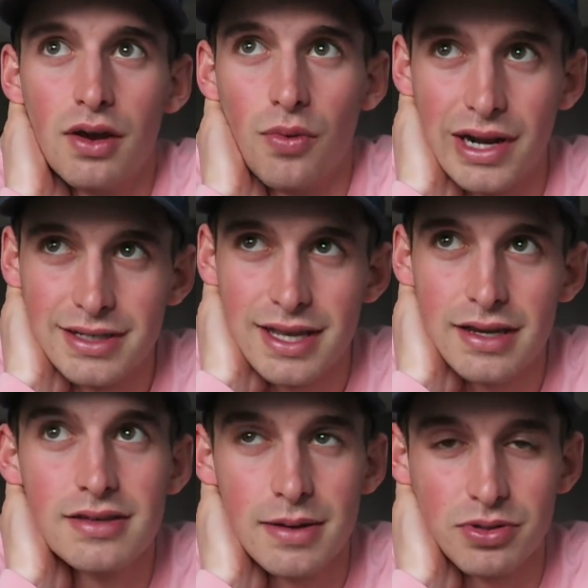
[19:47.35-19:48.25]

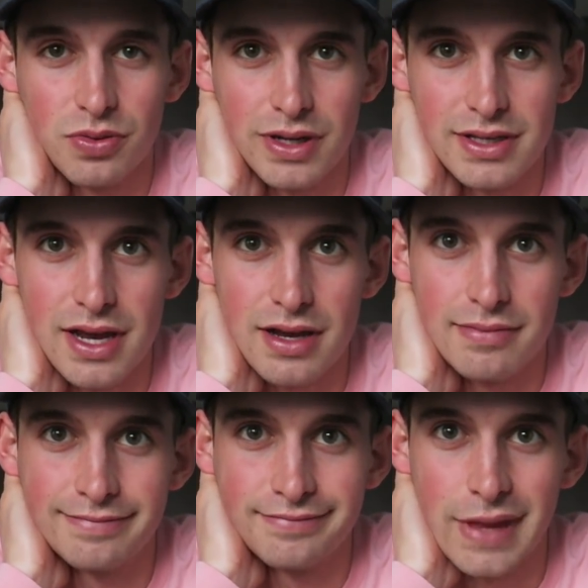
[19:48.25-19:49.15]
Wednesday is April 22nd.
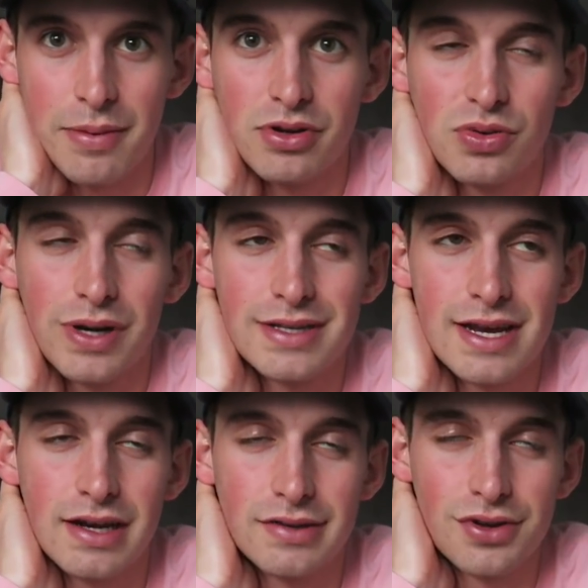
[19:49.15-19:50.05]
April
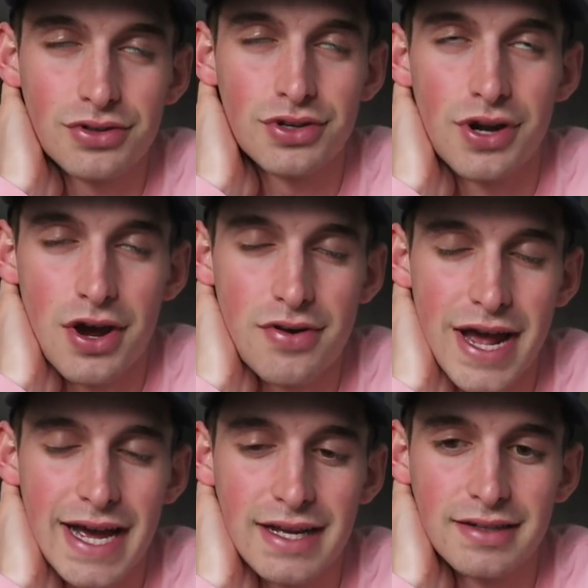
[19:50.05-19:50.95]
22nd is also known
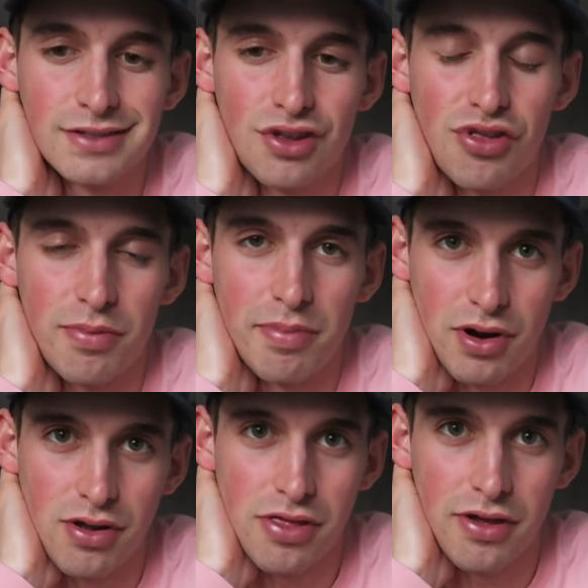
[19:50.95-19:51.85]
as the
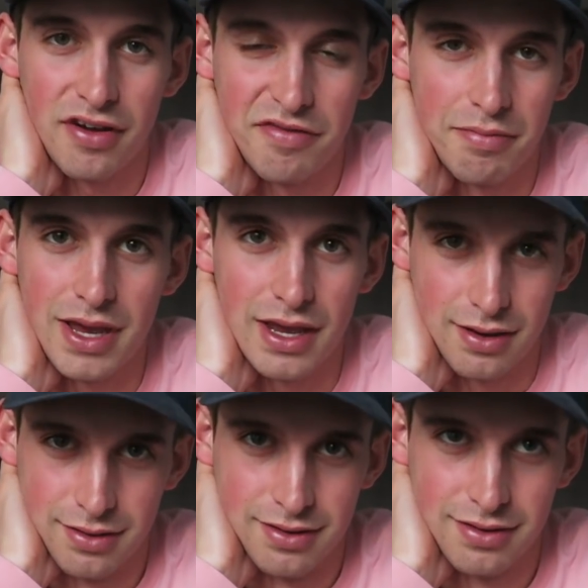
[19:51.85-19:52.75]
birth of
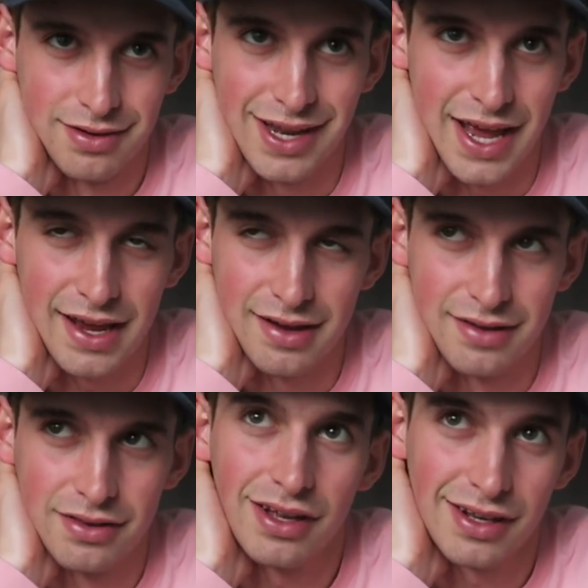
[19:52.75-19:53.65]
me day,
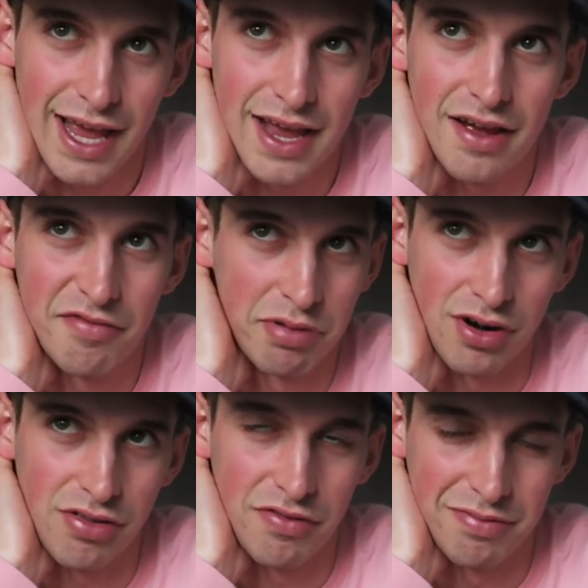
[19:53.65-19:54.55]
the day of
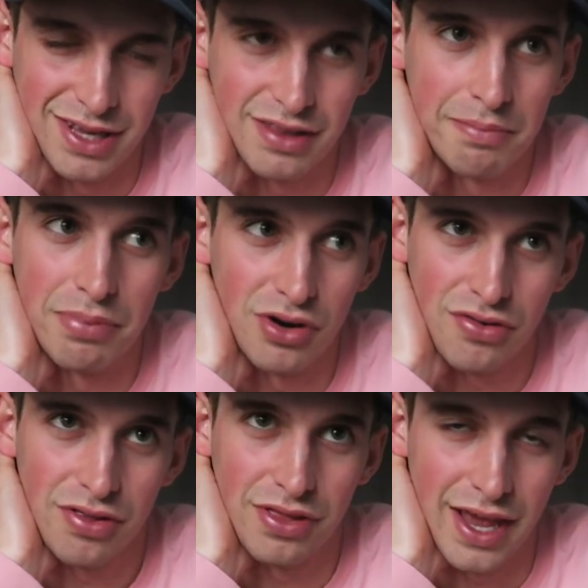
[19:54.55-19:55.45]
birth of me, the
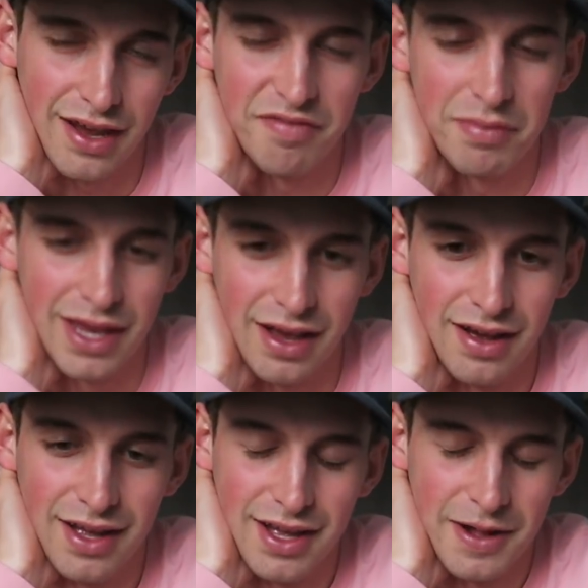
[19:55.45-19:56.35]
birthday of me,
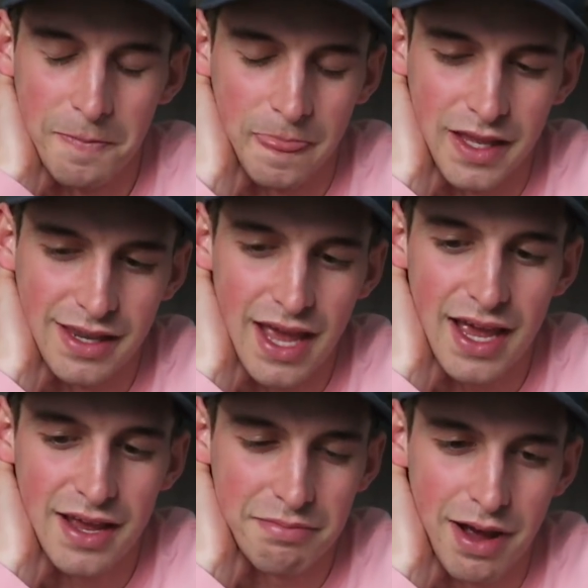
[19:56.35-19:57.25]
the
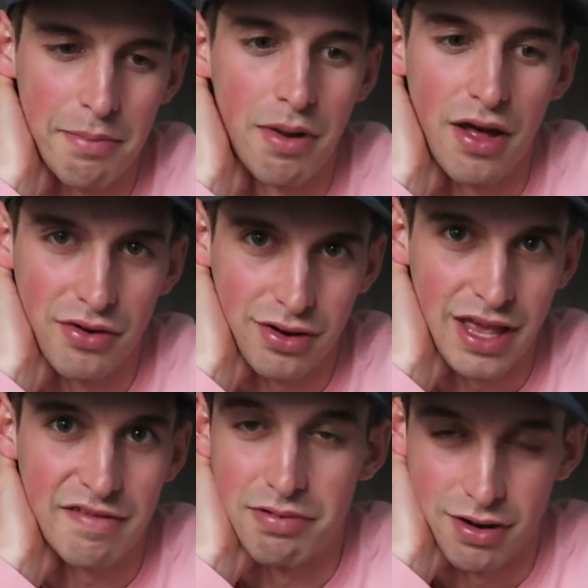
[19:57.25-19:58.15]
day my mother
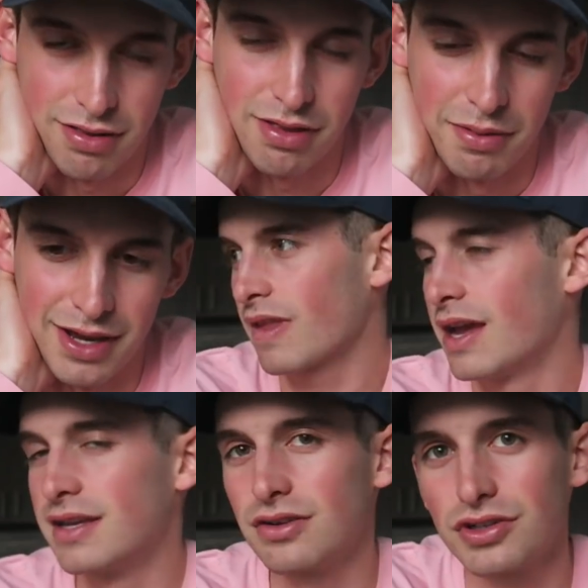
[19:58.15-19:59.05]
gave birth to me.
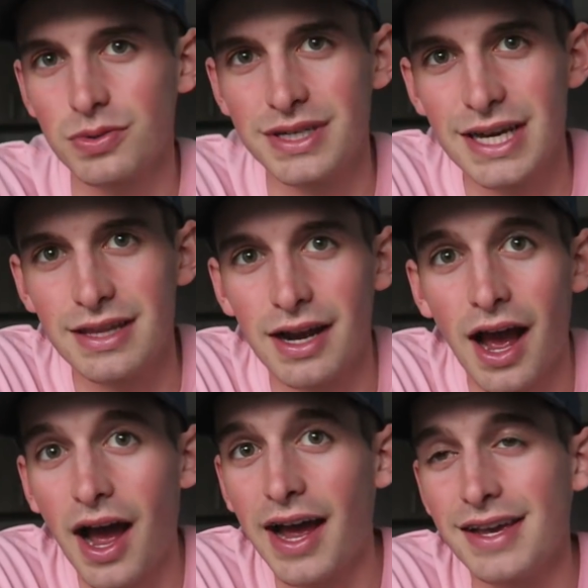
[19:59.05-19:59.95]
It is also a day that
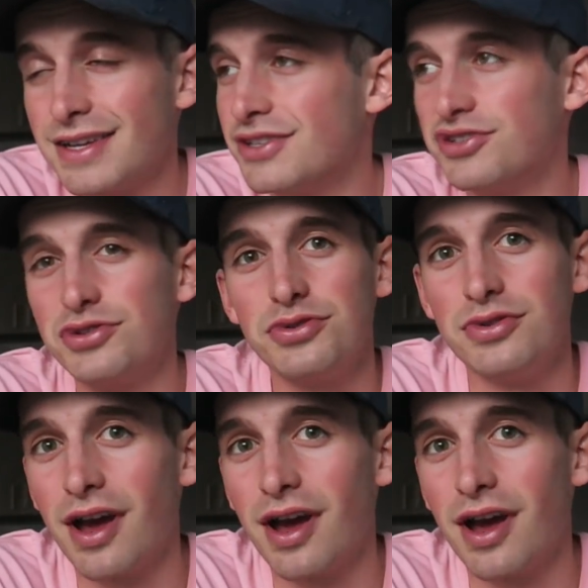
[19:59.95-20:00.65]
I do